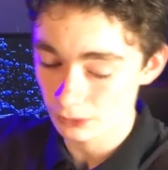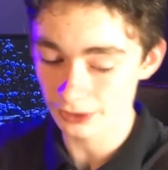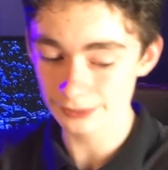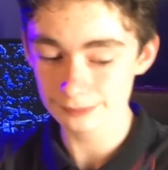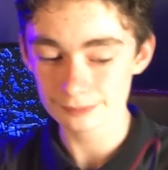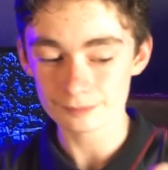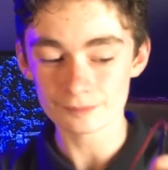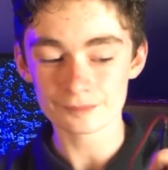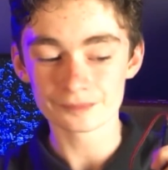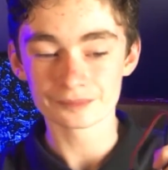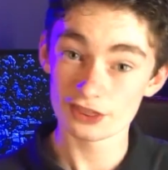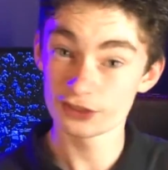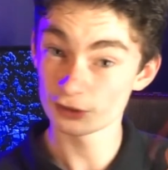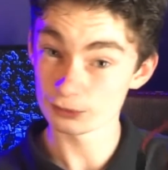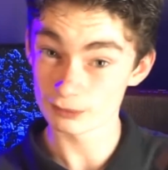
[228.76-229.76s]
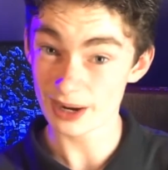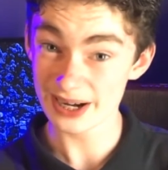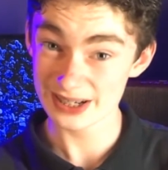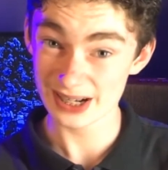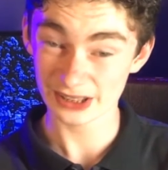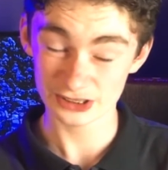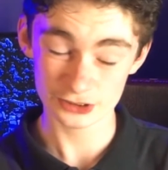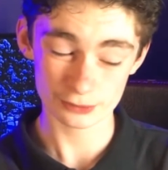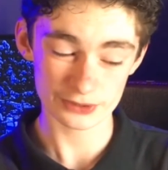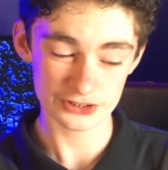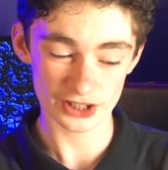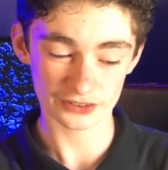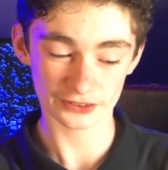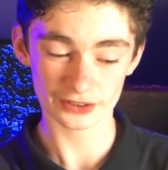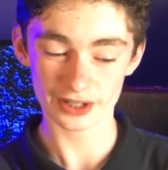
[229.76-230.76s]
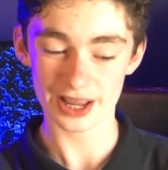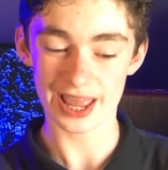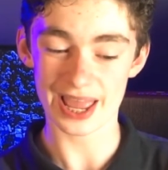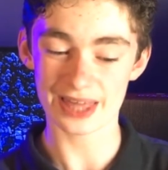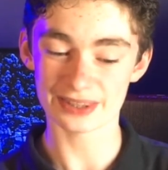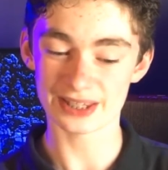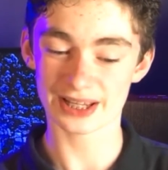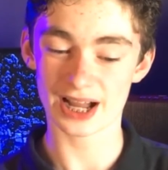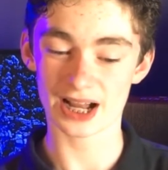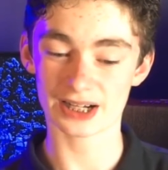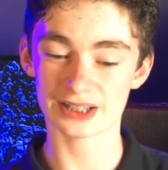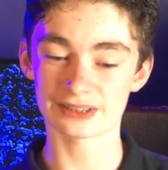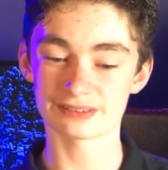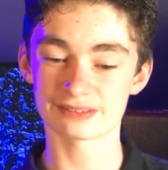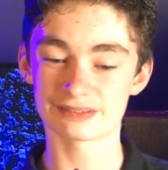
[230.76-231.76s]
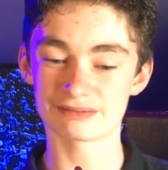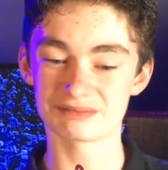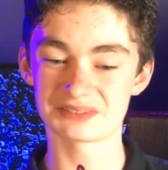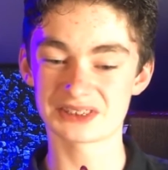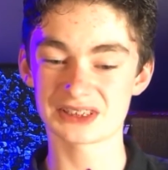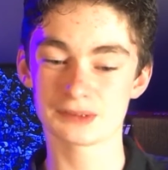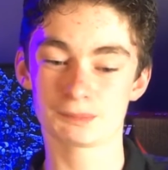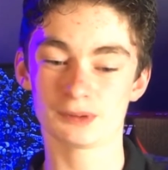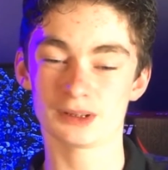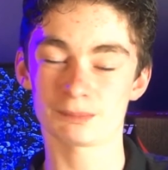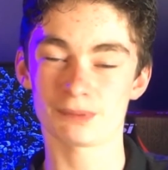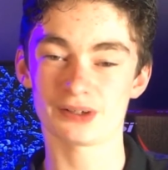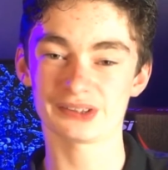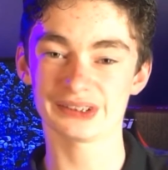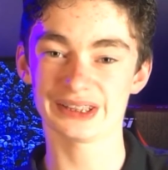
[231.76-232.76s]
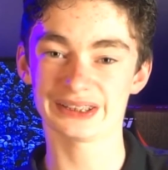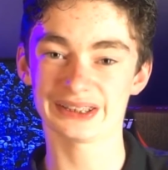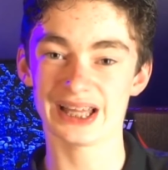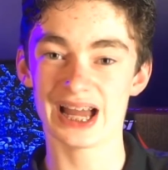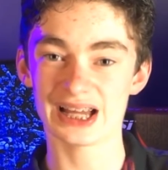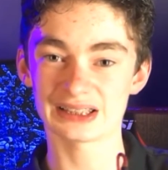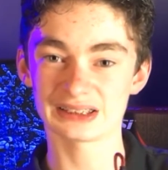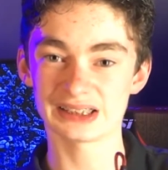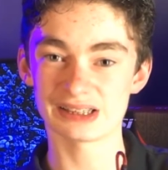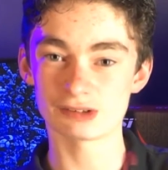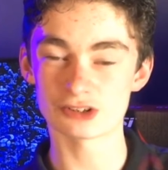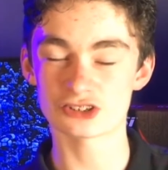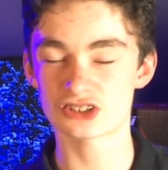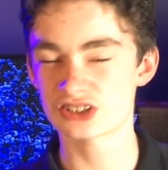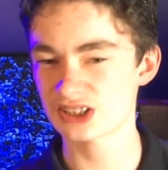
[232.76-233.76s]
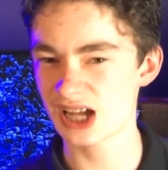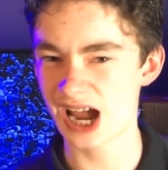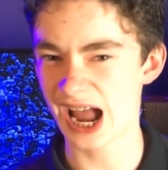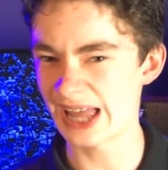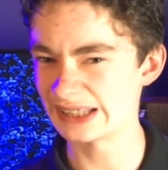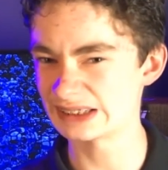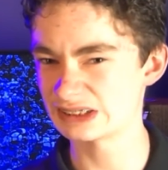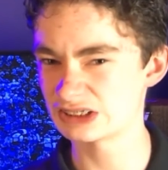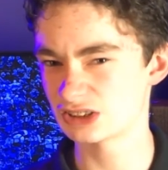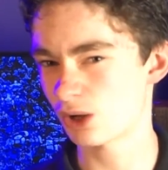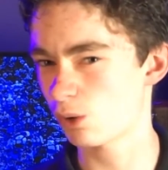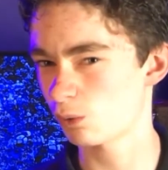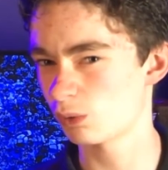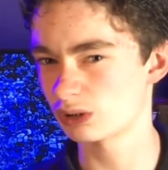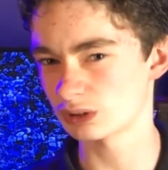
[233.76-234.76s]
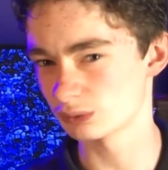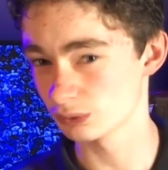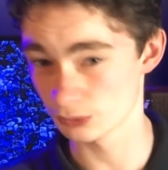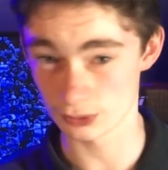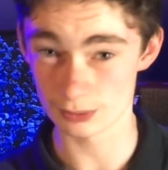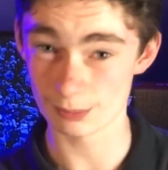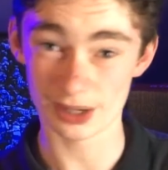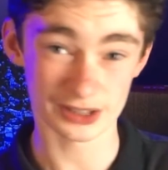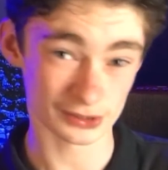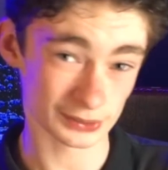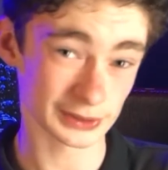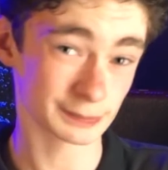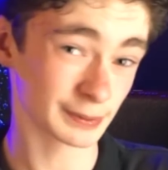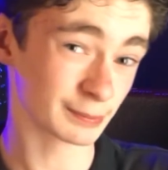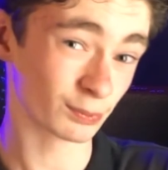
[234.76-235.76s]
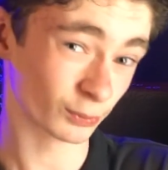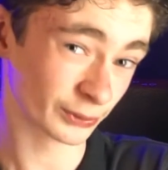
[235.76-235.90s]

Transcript: port, they're right next to each other and they kind of split apart like that, which I don't want to ruin my USB